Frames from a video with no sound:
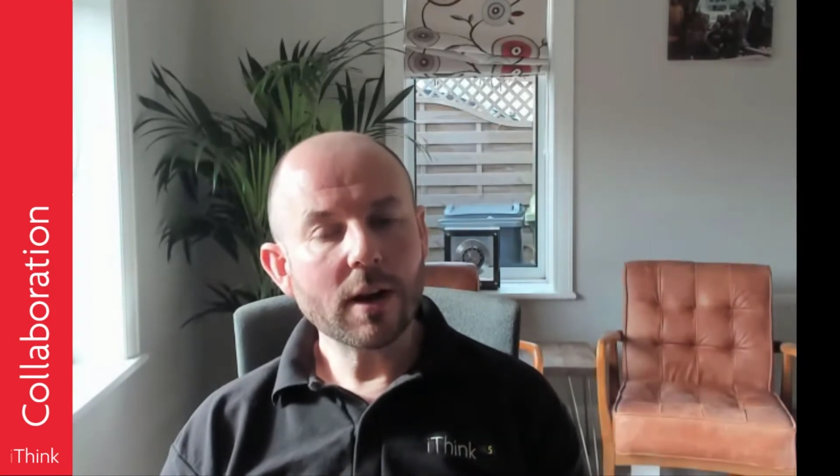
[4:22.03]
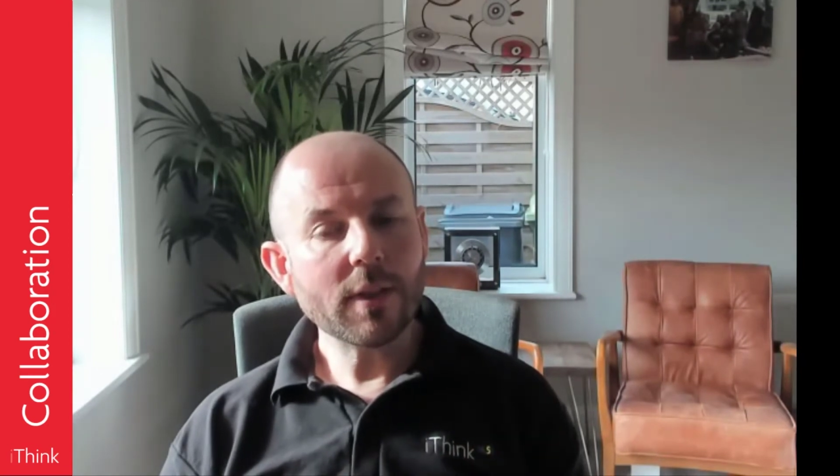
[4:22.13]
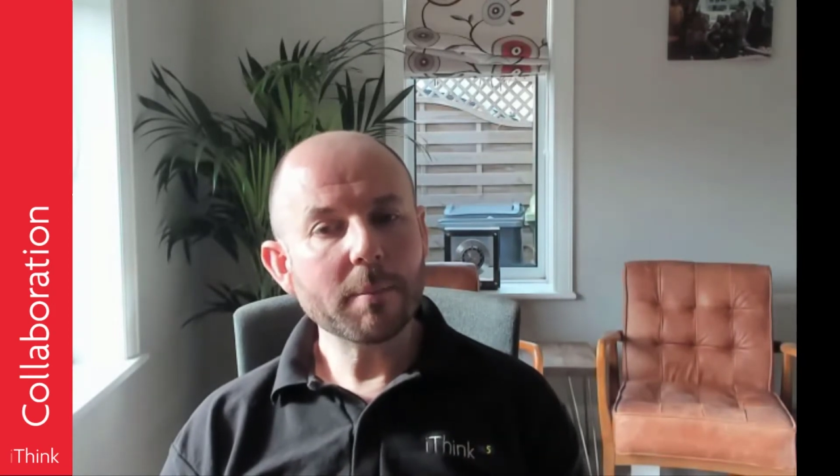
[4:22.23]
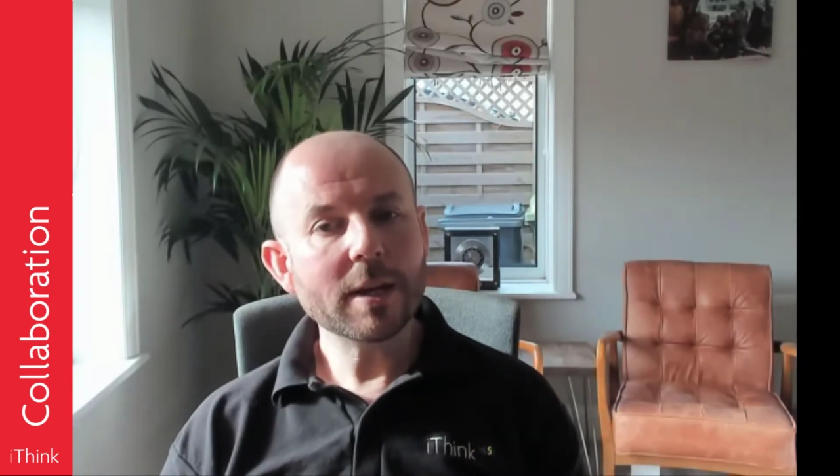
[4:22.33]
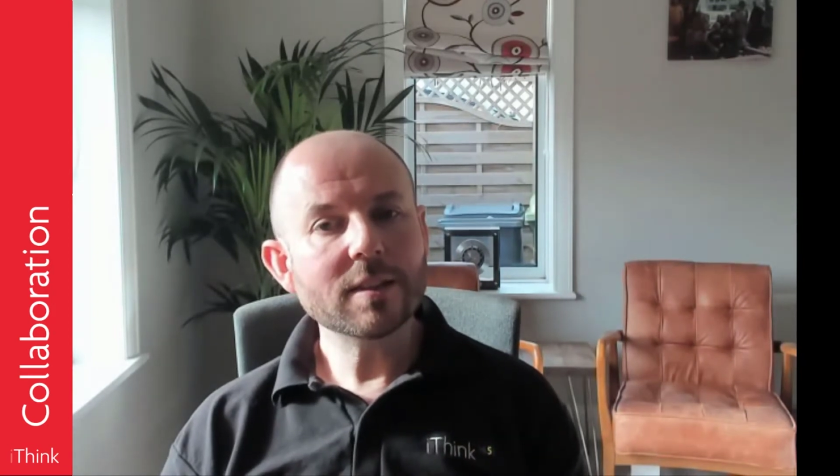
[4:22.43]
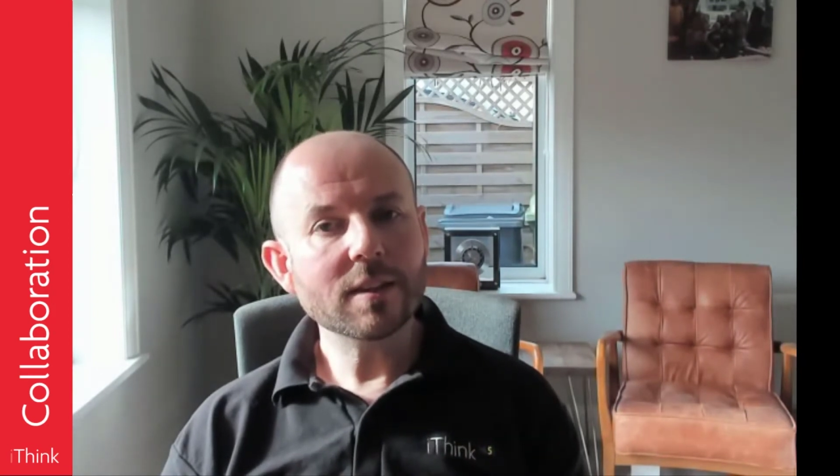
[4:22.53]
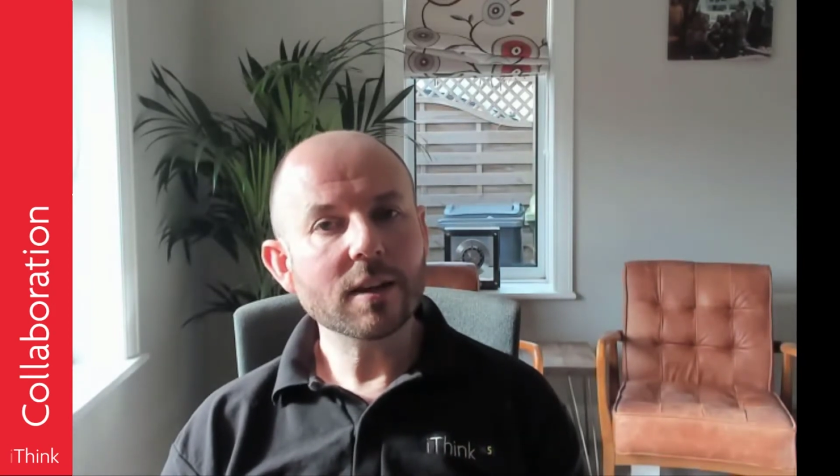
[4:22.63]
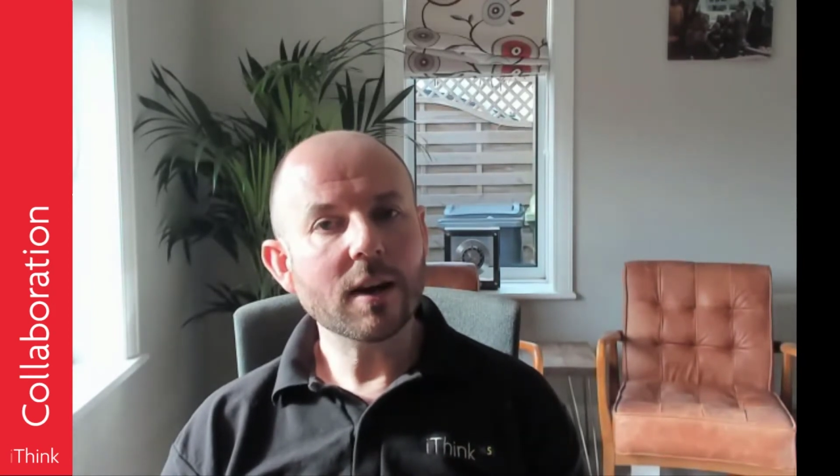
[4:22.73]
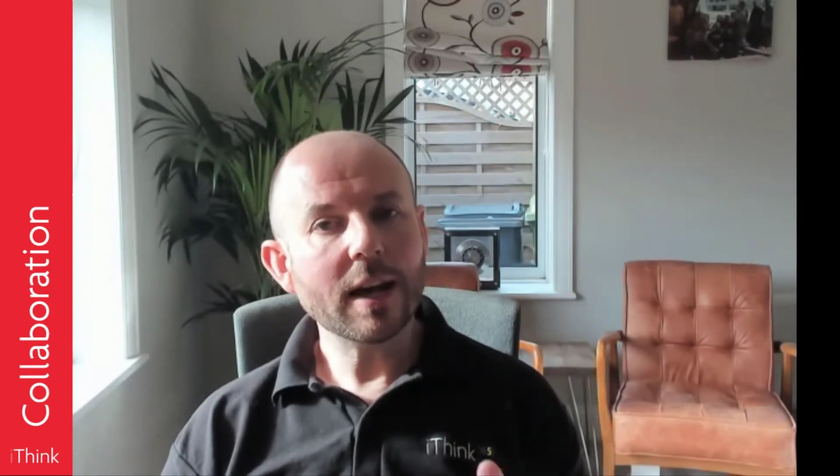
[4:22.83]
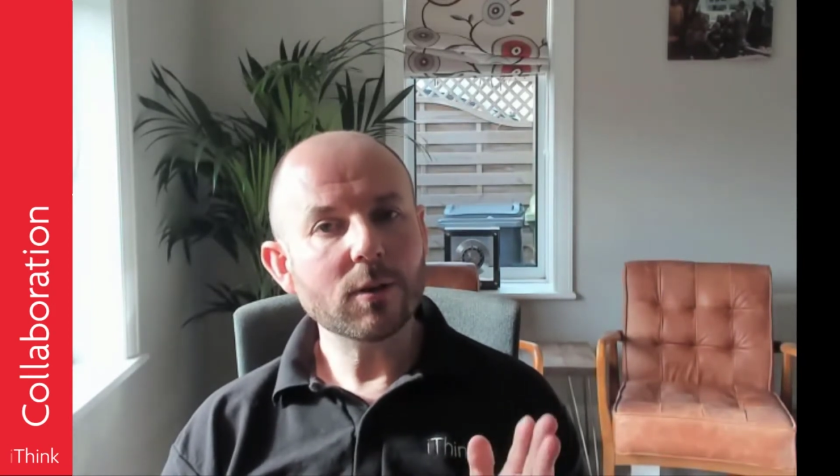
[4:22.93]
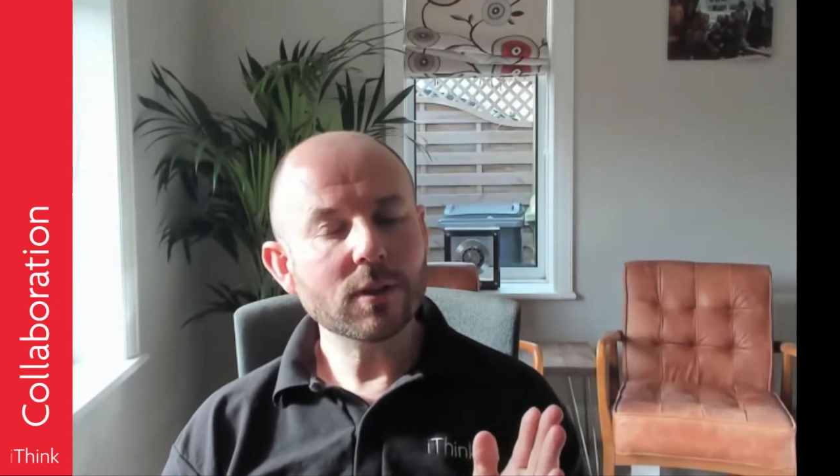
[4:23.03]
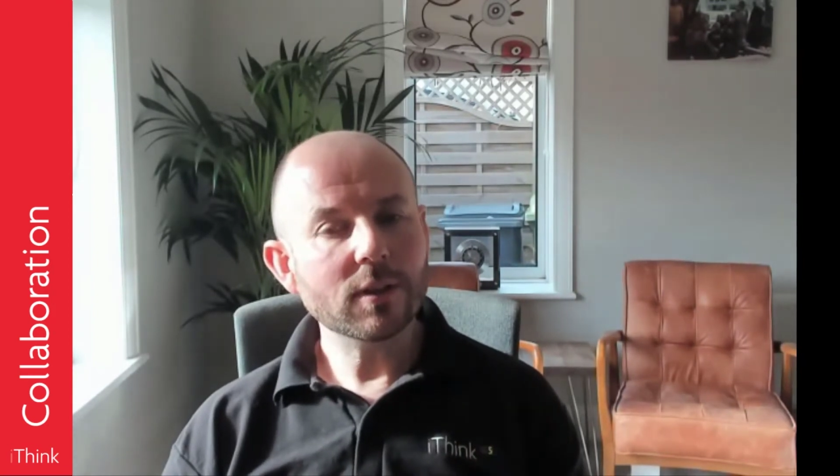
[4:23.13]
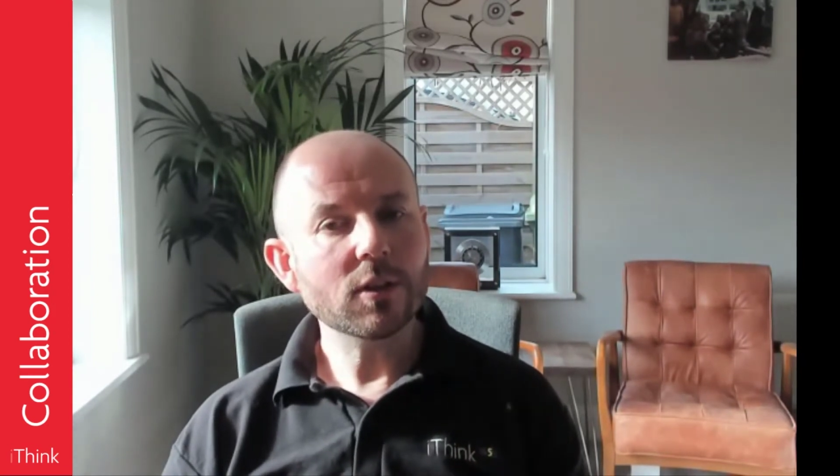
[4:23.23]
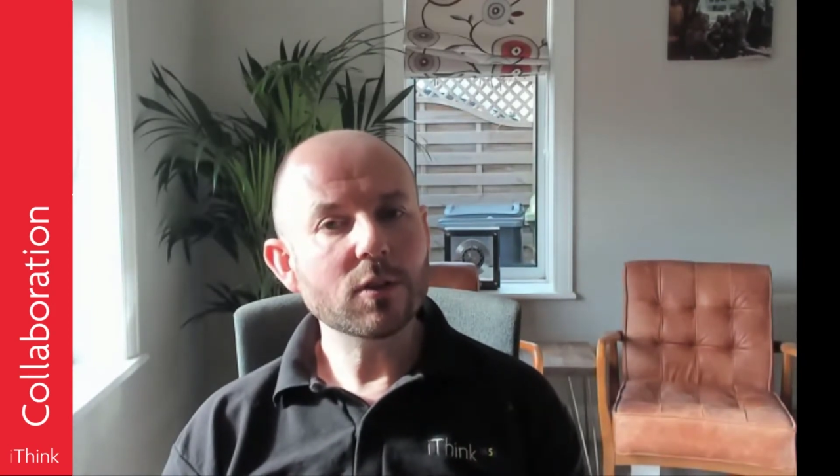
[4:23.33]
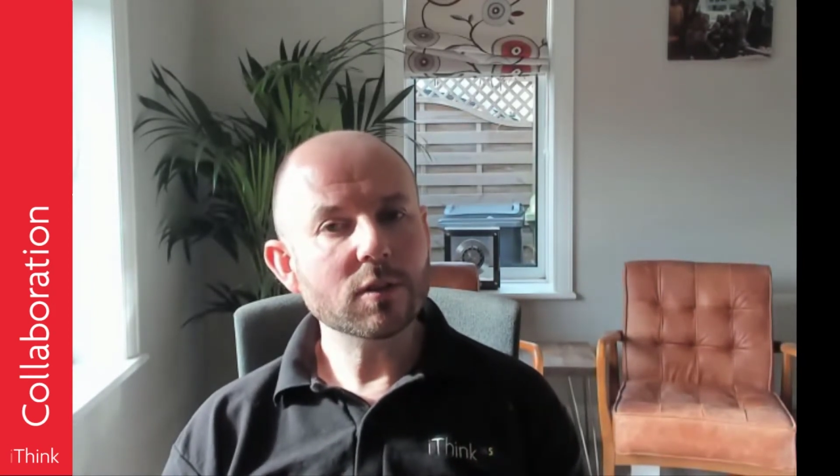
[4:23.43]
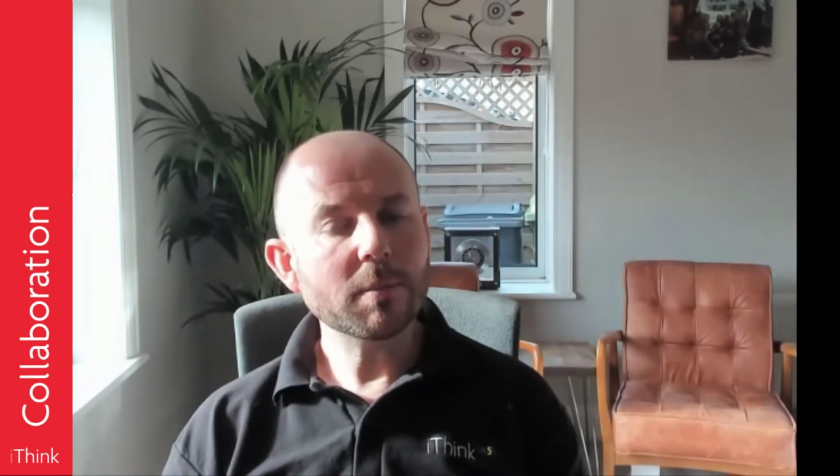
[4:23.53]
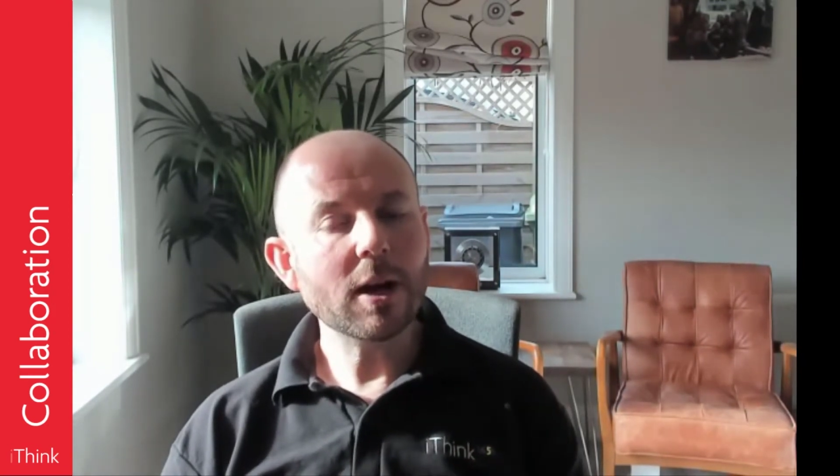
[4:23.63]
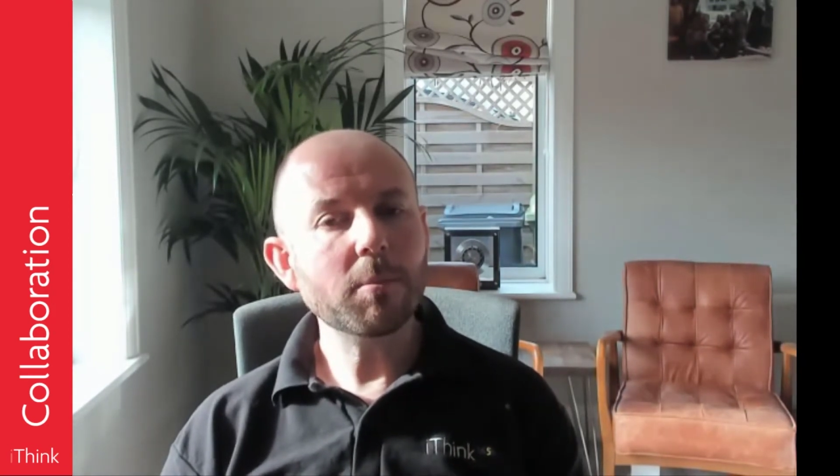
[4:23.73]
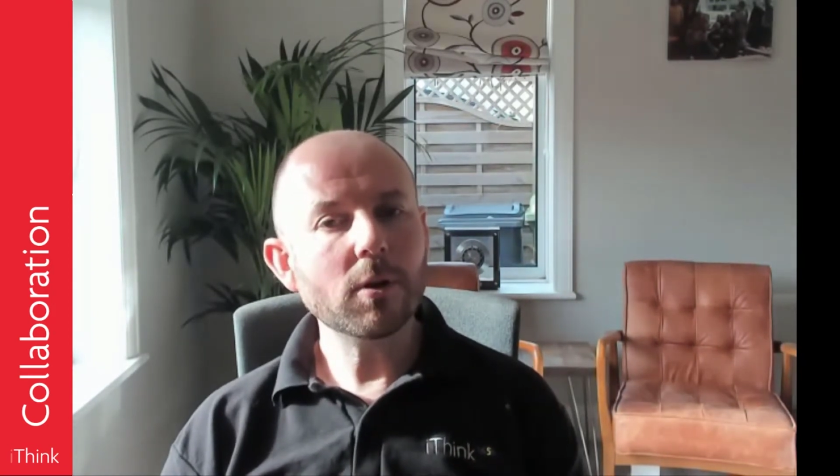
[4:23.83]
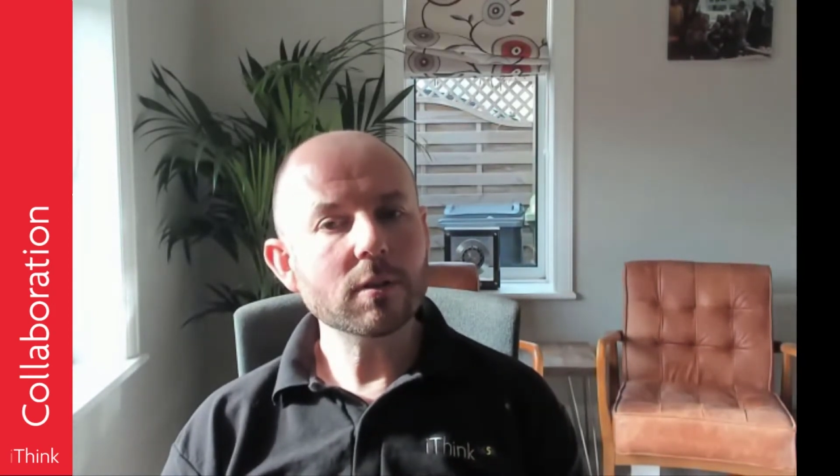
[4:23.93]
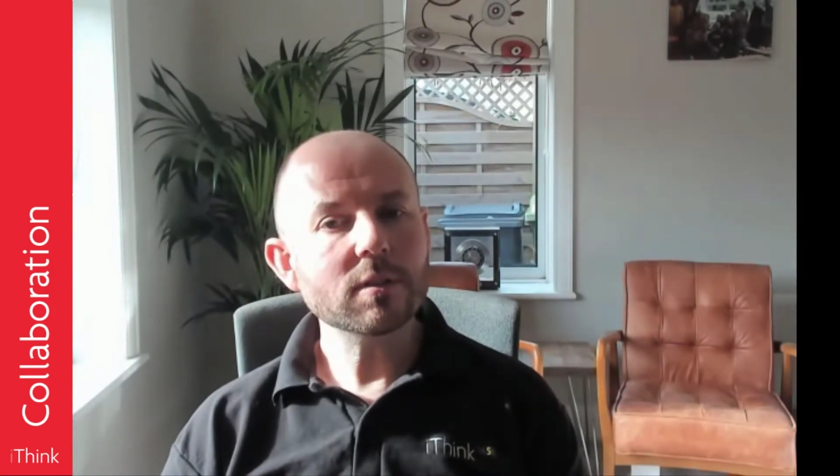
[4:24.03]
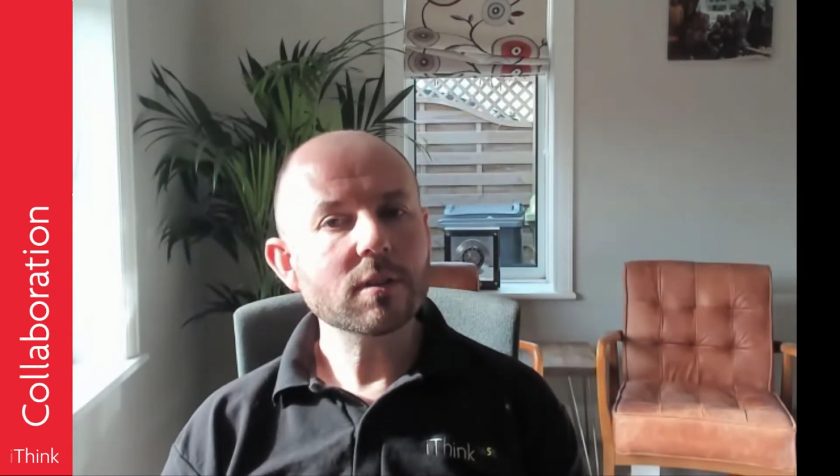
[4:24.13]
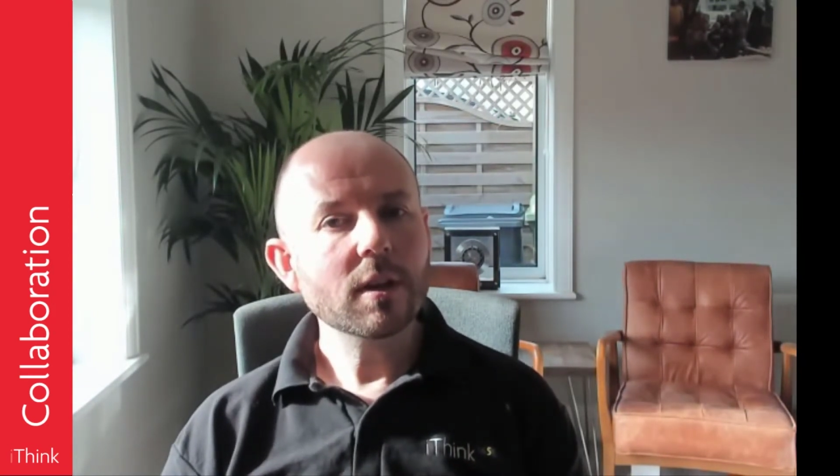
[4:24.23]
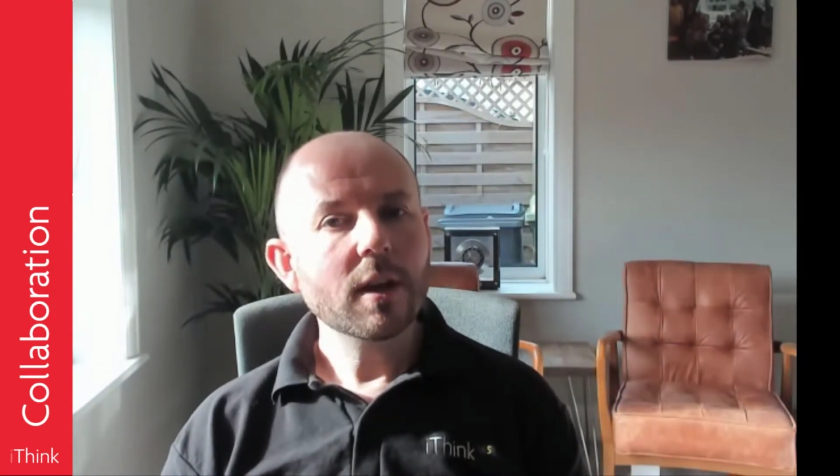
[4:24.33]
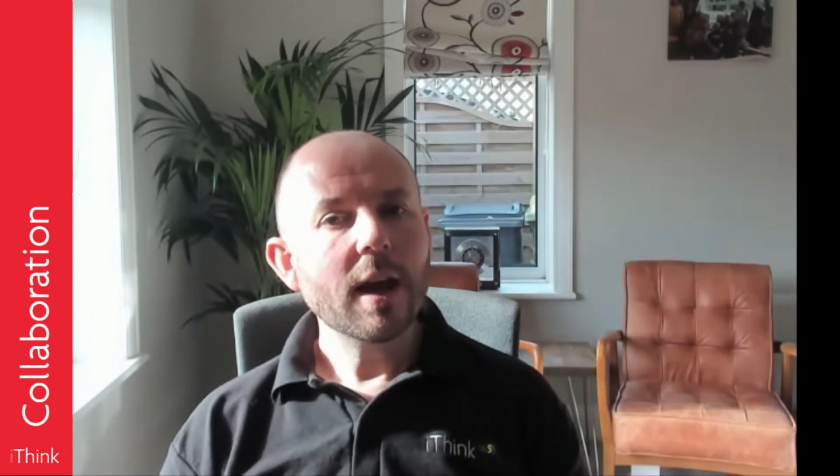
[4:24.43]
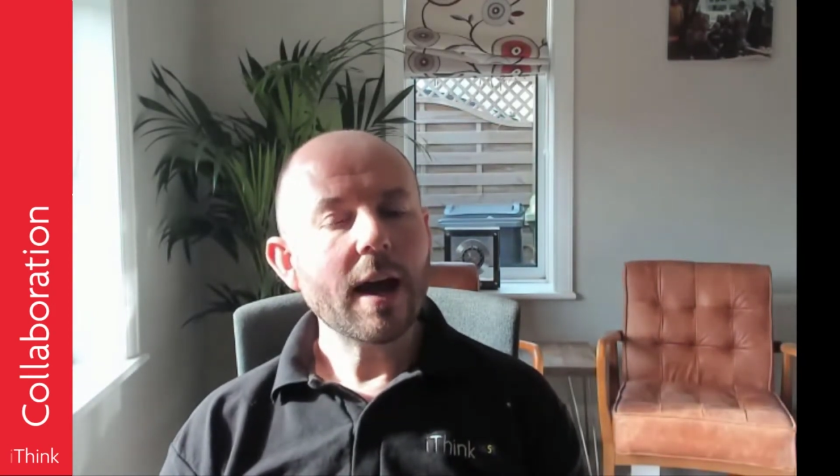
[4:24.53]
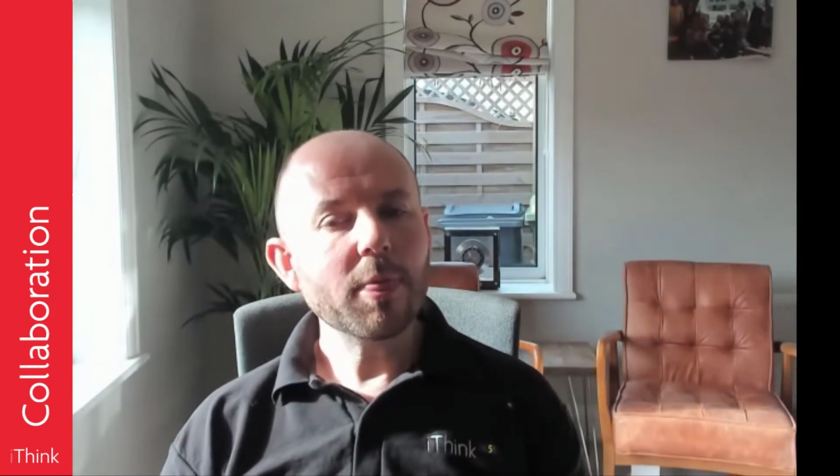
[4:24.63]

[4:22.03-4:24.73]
around that meeting are held in the user's mailbox,